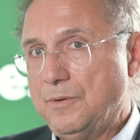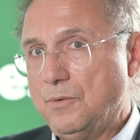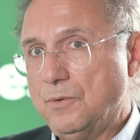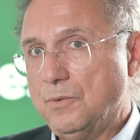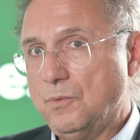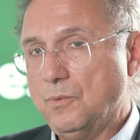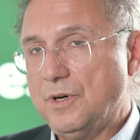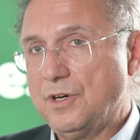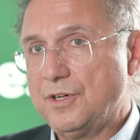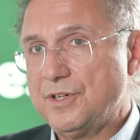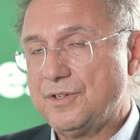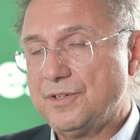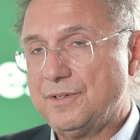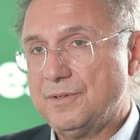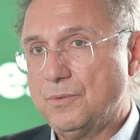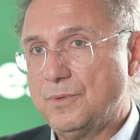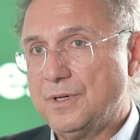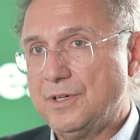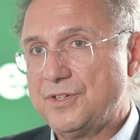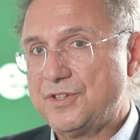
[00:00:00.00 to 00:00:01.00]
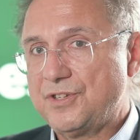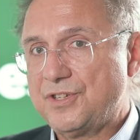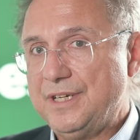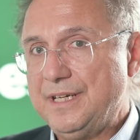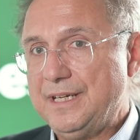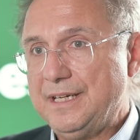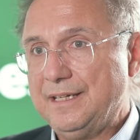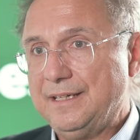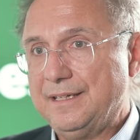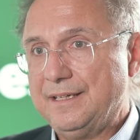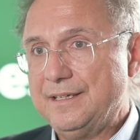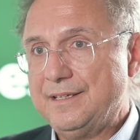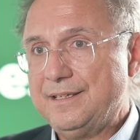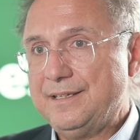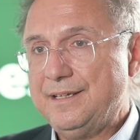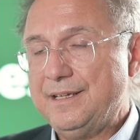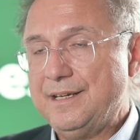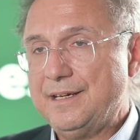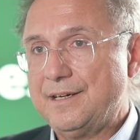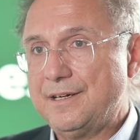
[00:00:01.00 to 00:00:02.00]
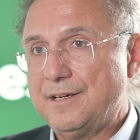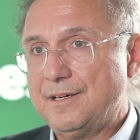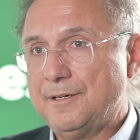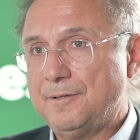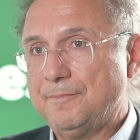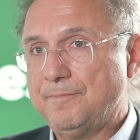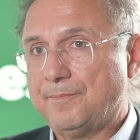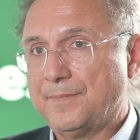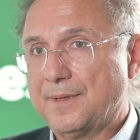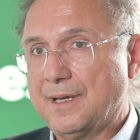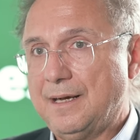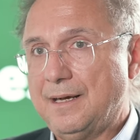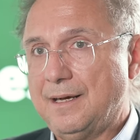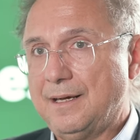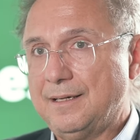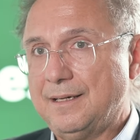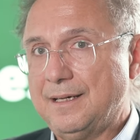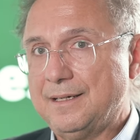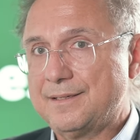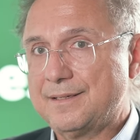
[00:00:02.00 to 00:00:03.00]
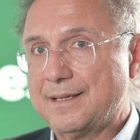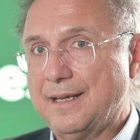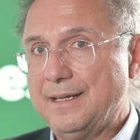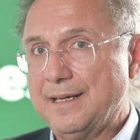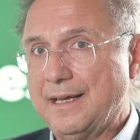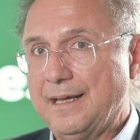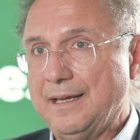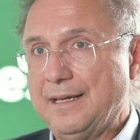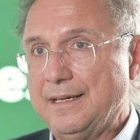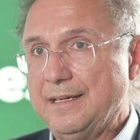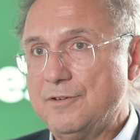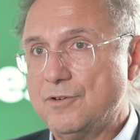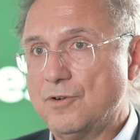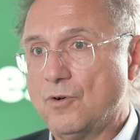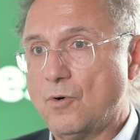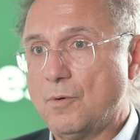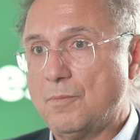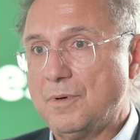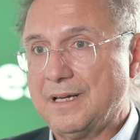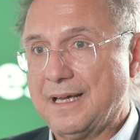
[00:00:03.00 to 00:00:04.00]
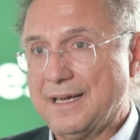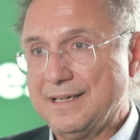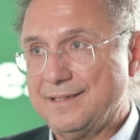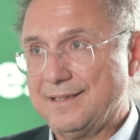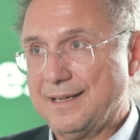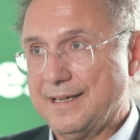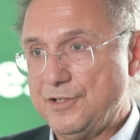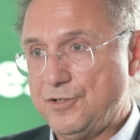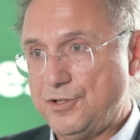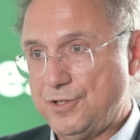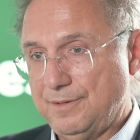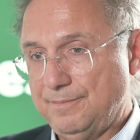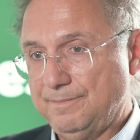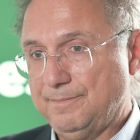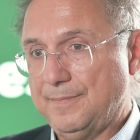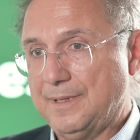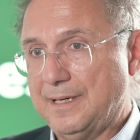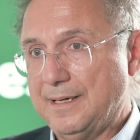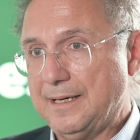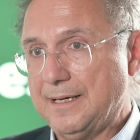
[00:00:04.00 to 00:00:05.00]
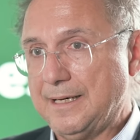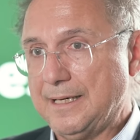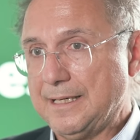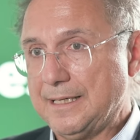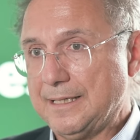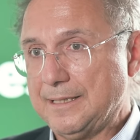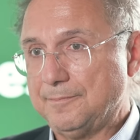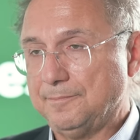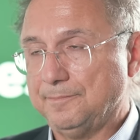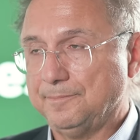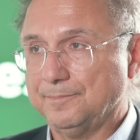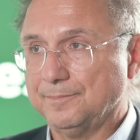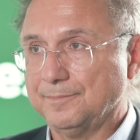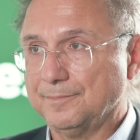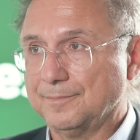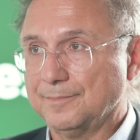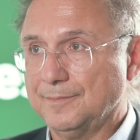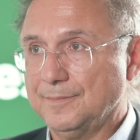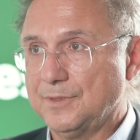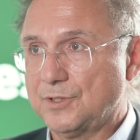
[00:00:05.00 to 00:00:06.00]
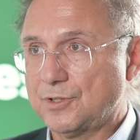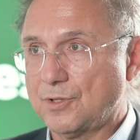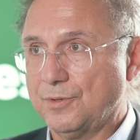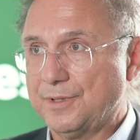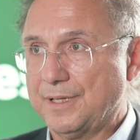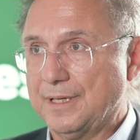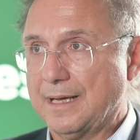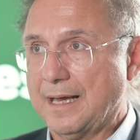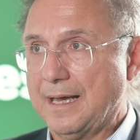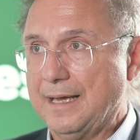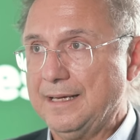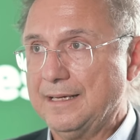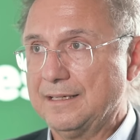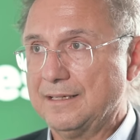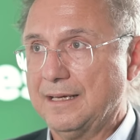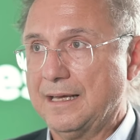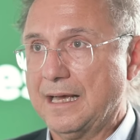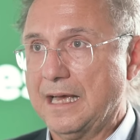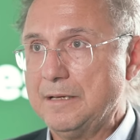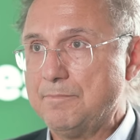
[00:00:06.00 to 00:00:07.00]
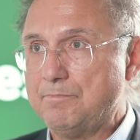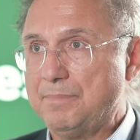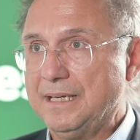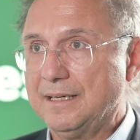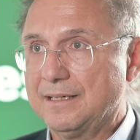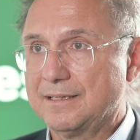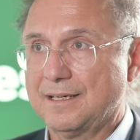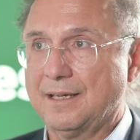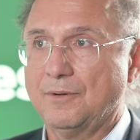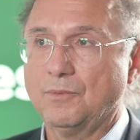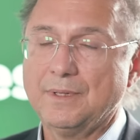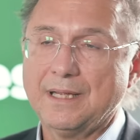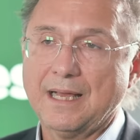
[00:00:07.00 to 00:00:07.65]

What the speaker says: We're seeing this year, let's say, a normalization. So the high peaks that we